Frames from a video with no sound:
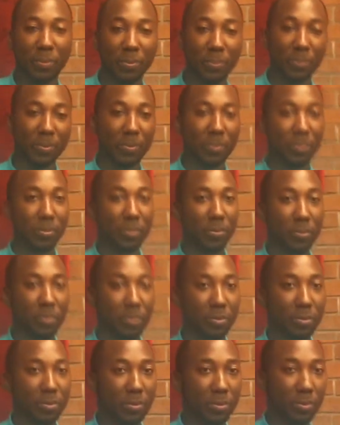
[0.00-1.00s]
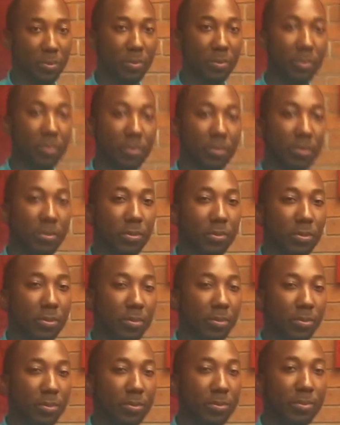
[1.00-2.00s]
When would the incoming
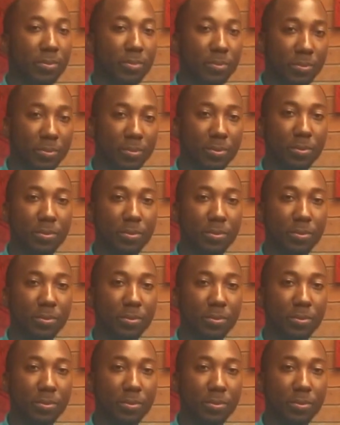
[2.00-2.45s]
class who are